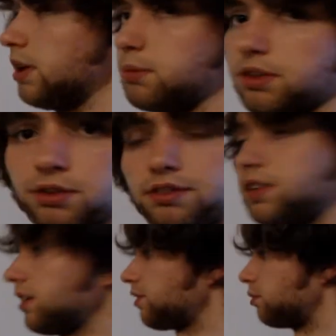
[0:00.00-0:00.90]
That'd be
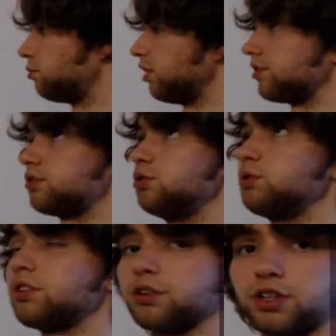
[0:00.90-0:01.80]
36 plus
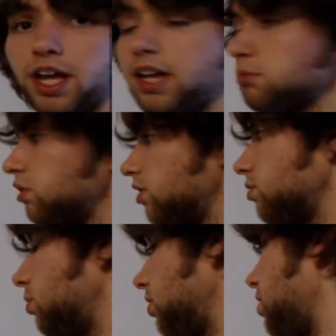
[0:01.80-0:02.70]
2, 38
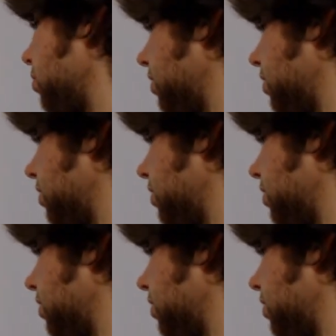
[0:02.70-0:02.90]
plus 1,